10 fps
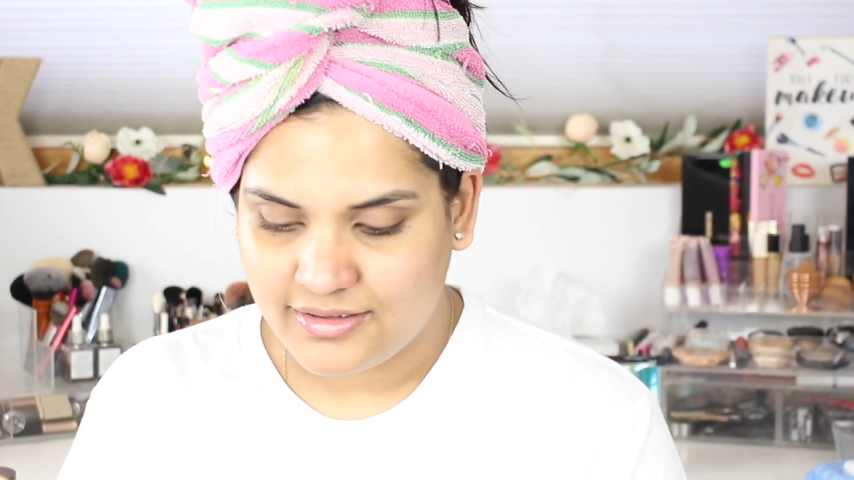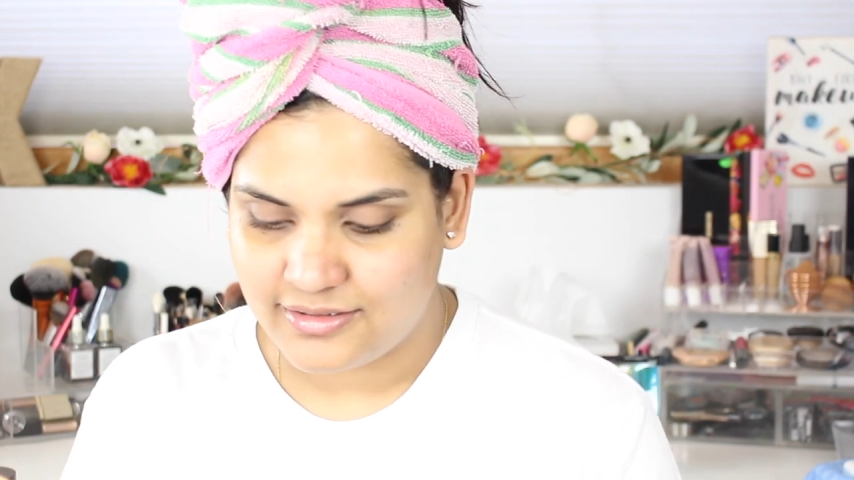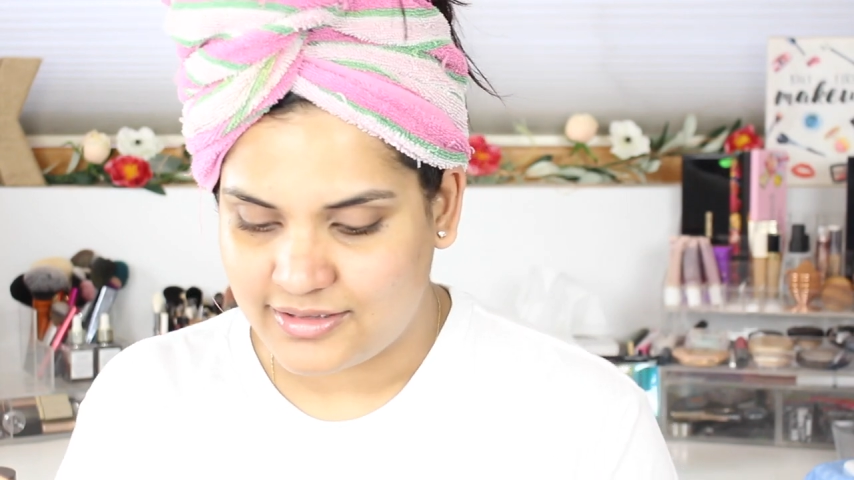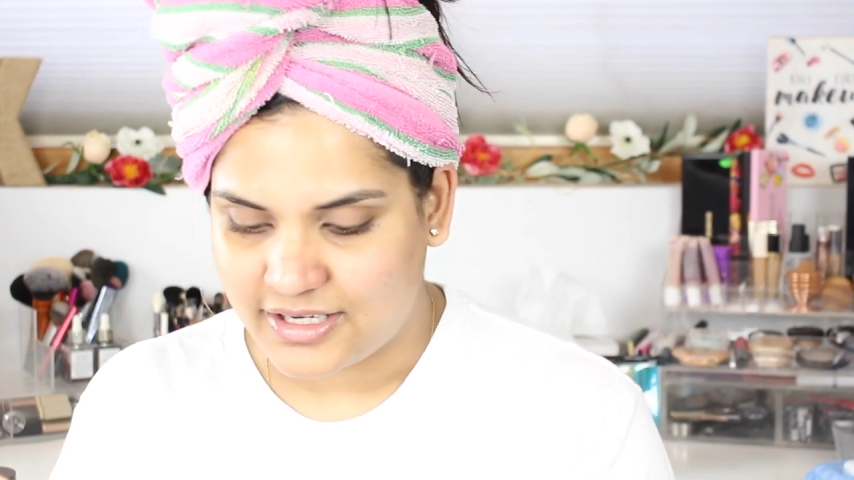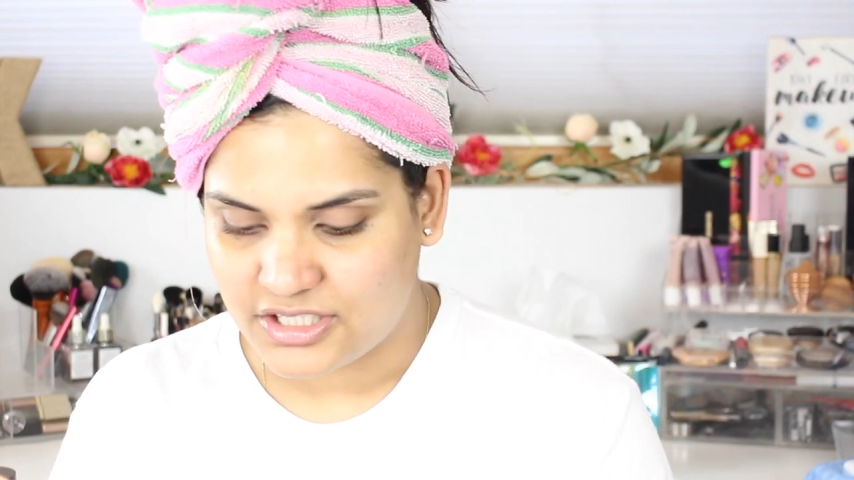
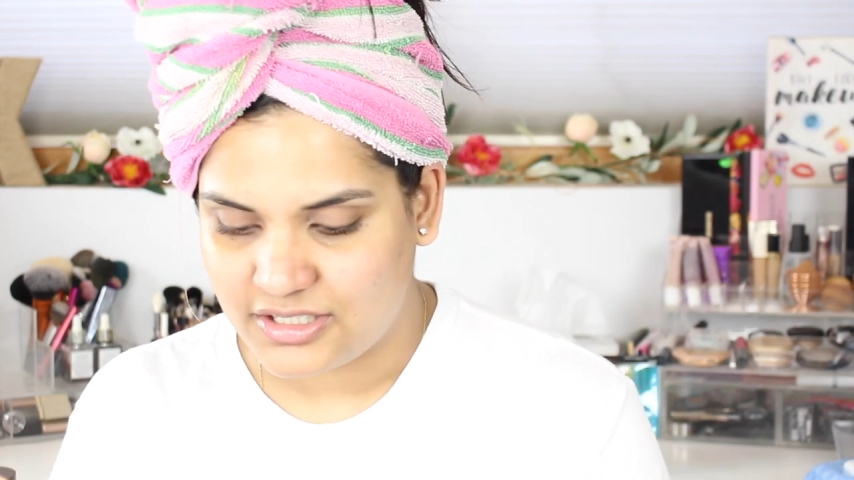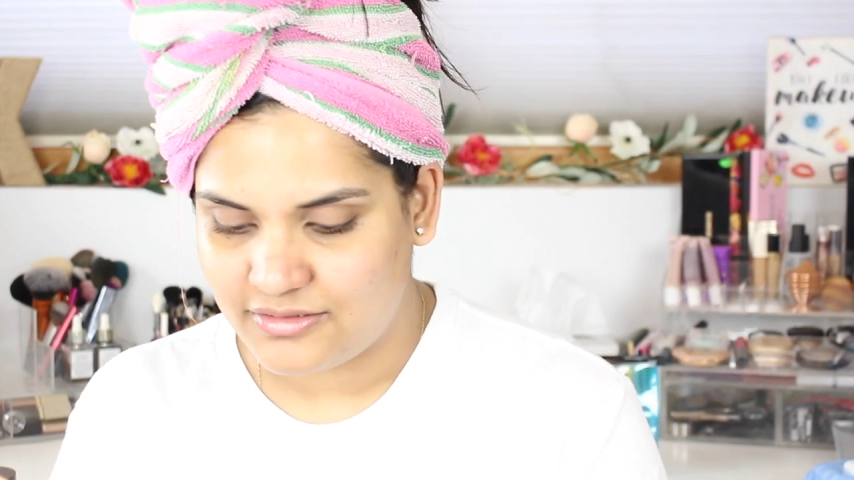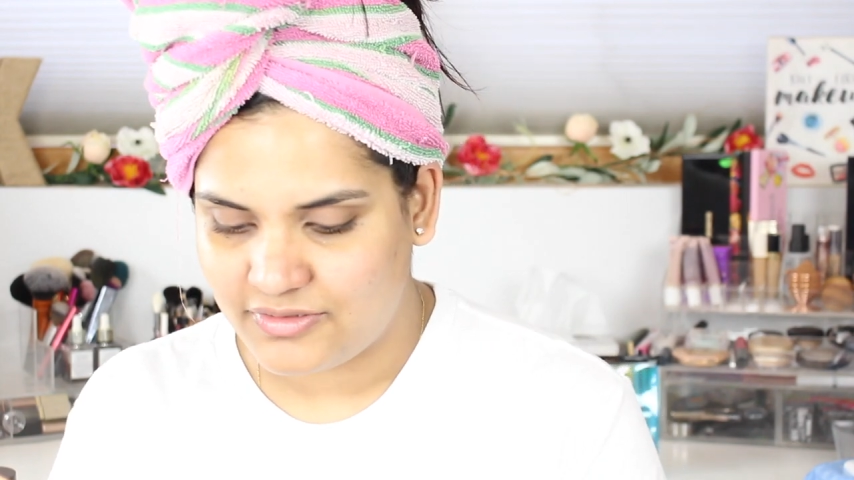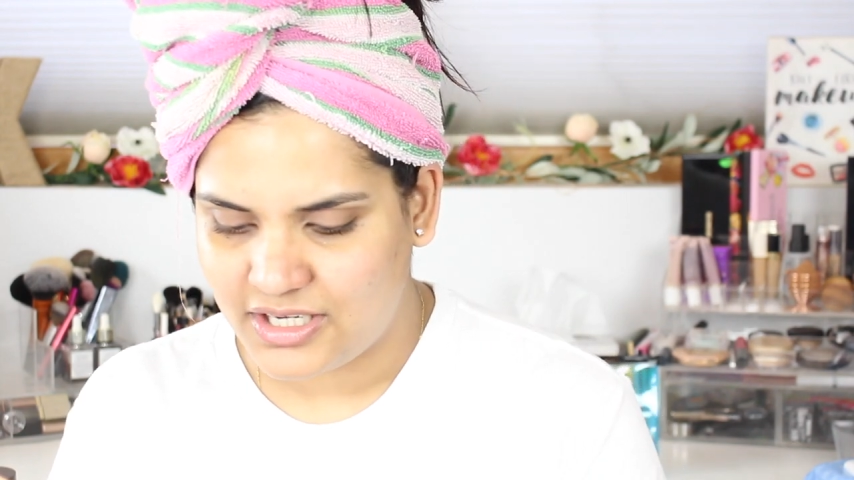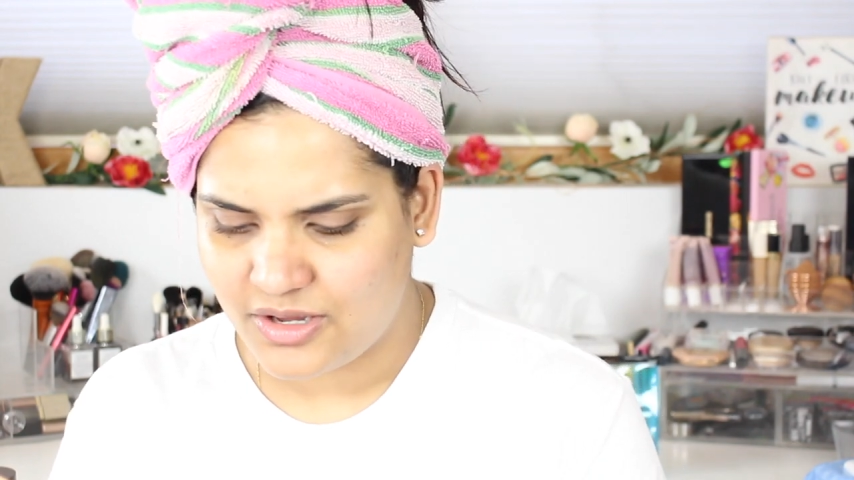
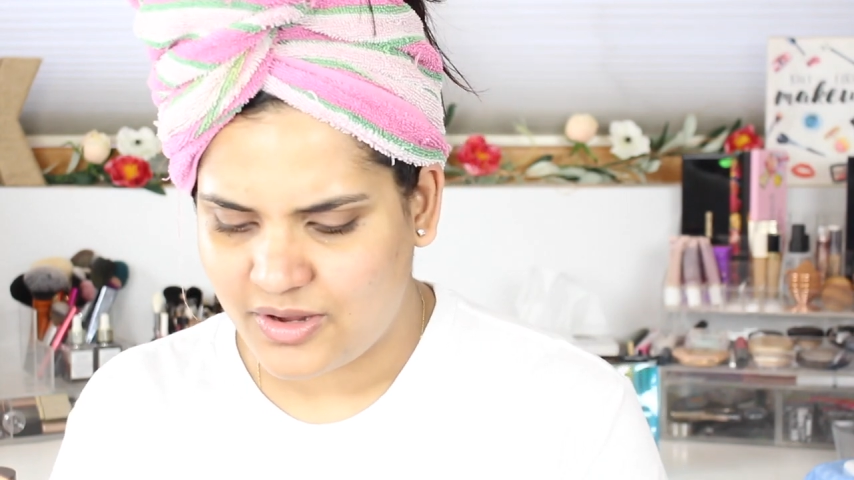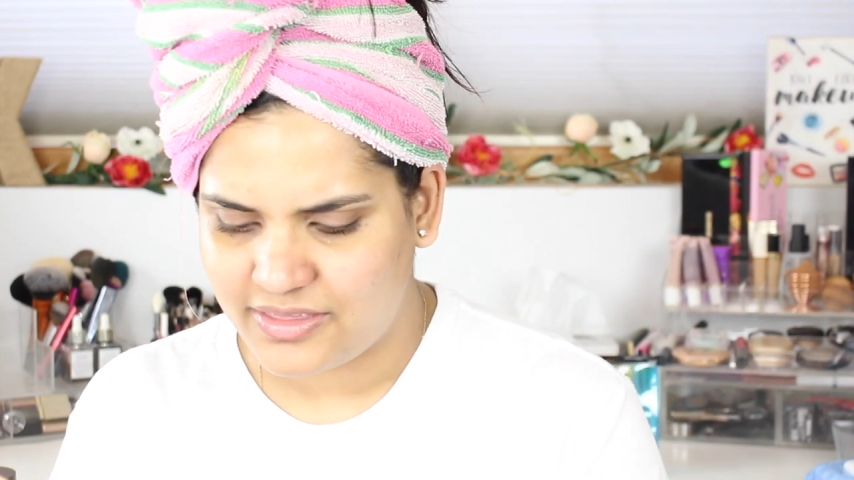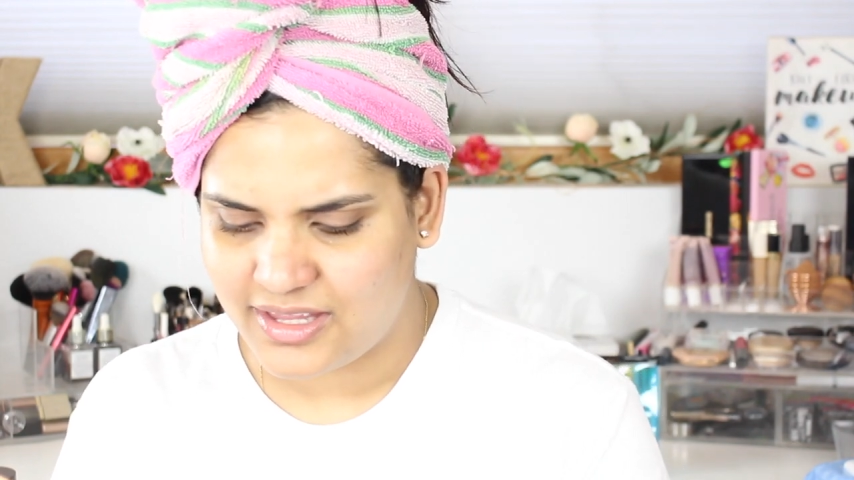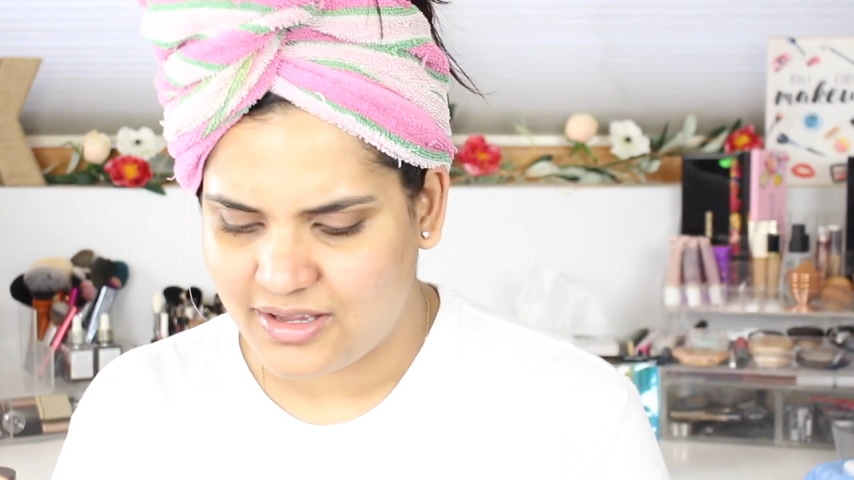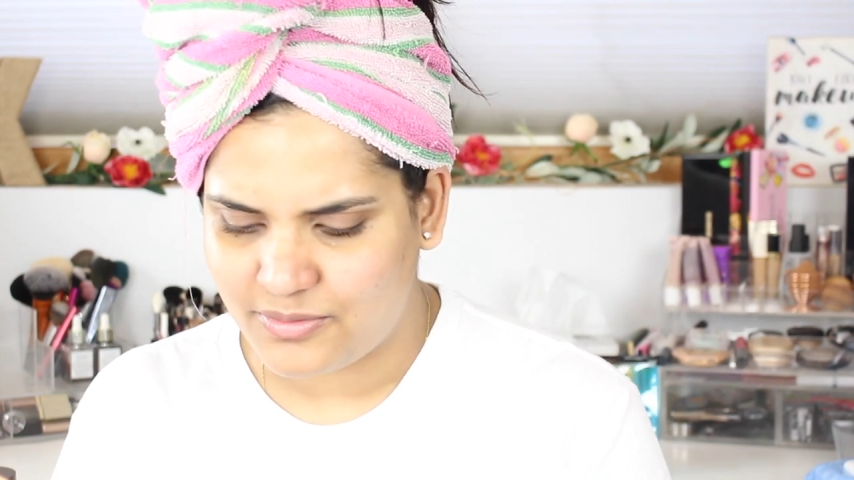collection video, I
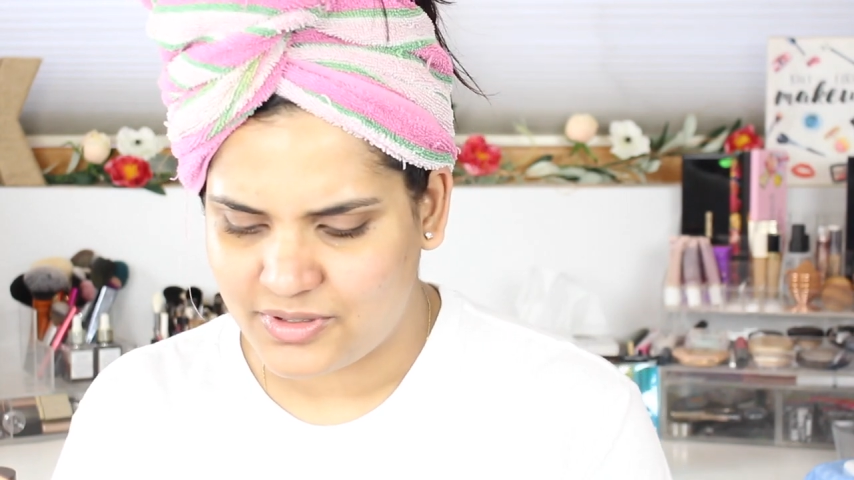think,